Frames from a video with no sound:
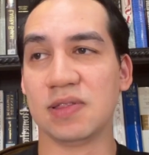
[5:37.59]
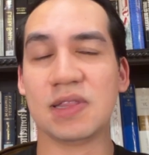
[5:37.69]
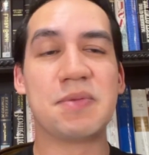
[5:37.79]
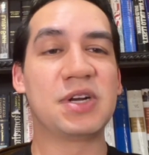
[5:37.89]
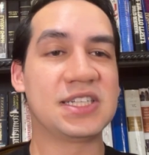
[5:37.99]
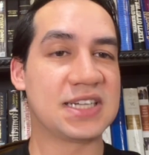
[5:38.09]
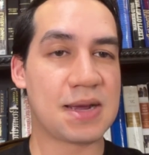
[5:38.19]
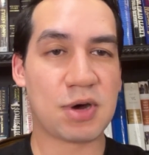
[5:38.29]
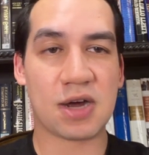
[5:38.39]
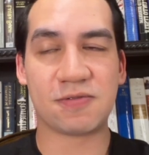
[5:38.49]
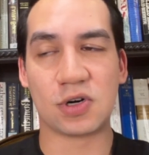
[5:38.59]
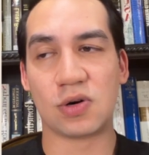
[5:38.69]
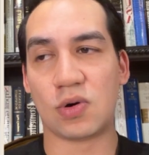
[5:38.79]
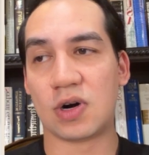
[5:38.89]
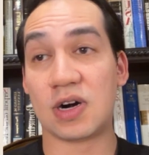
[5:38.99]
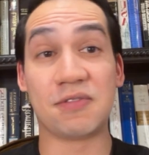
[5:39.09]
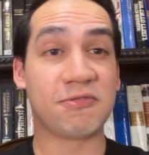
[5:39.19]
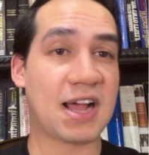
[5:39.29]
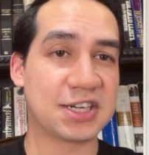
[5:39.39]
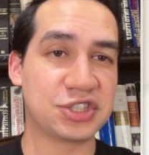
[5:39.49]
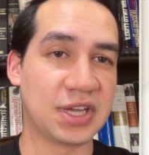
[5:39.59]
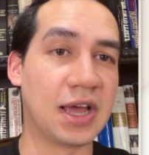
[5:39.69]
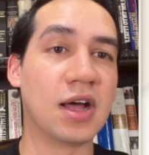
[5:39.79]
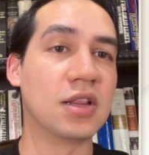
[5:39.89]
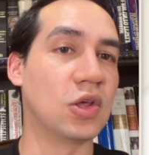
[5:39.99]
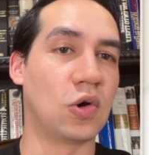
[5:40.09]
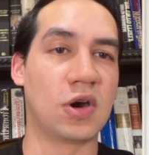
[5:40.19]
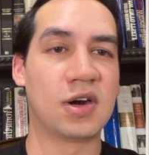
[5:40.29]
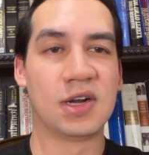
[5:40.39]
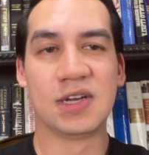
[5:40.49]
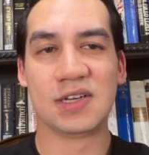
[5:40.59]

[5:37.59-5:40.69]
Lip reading: limited time offer or a flash sale or